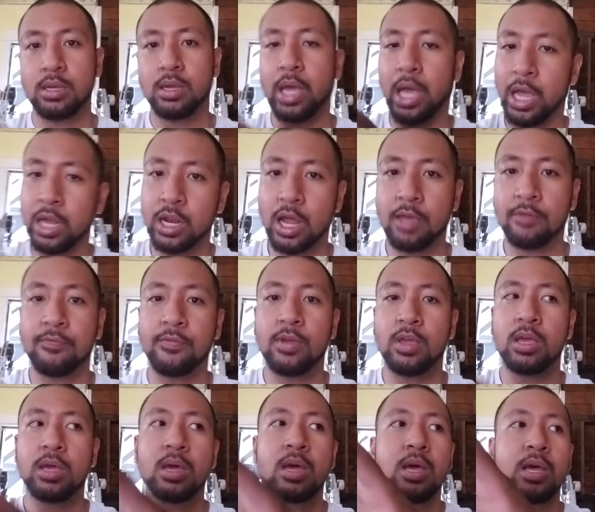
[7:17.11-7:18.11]

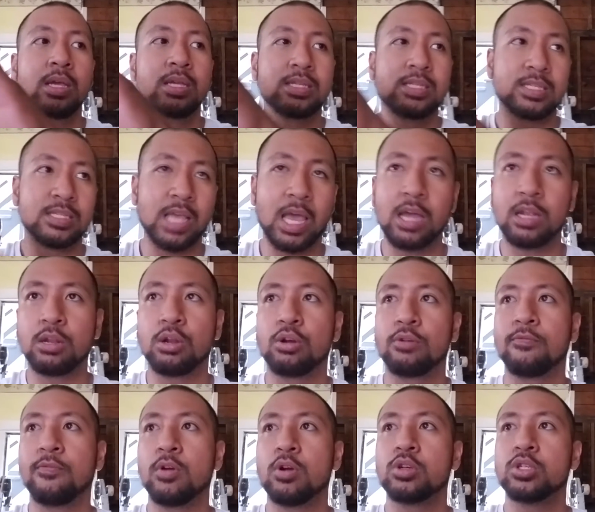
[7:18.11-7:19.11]
NIV, Standard
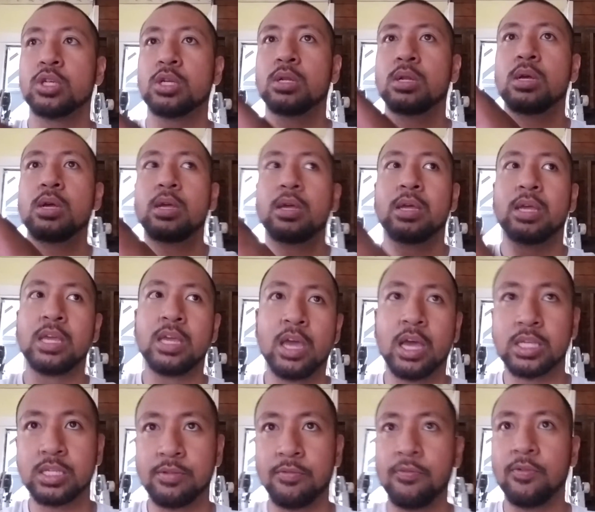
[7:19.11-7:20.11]
Version,
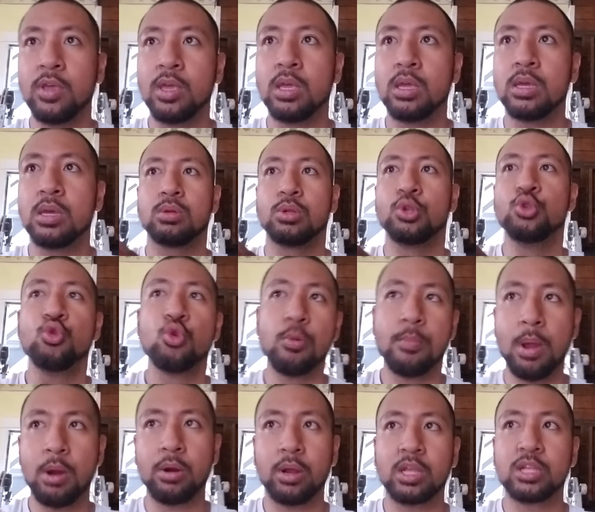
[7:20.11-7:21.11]
ESV, New
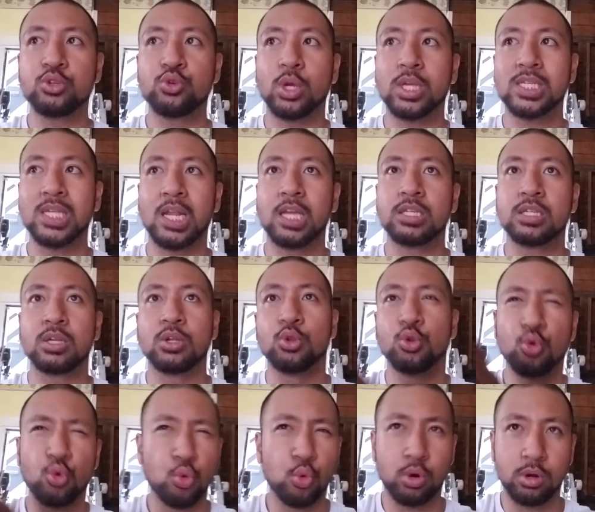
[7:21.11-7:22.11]
American Translation, New
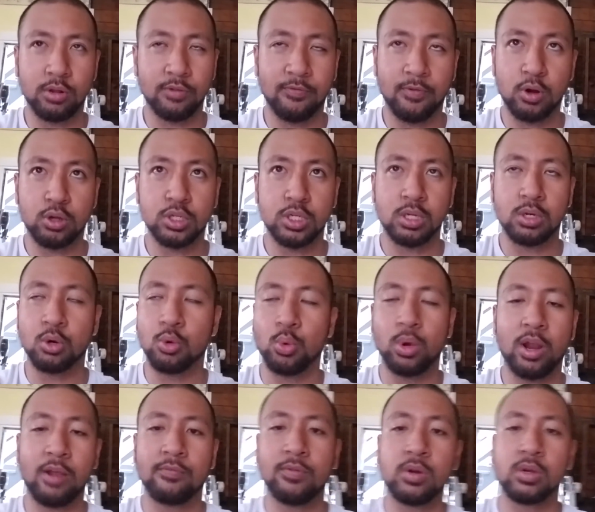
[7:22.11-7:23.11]
World Version, or
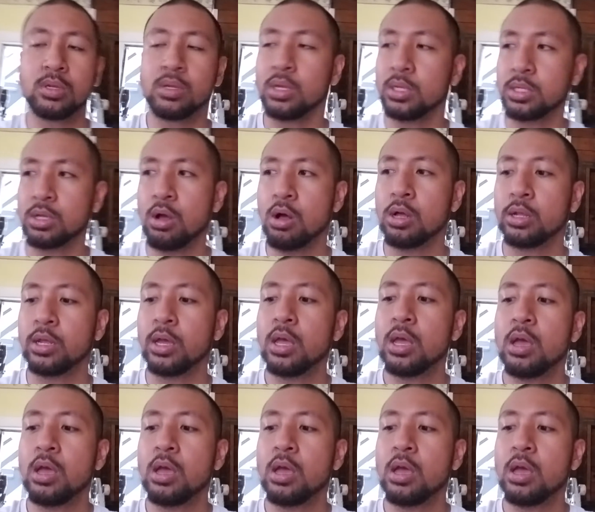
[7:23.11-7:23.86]
whatever it's called,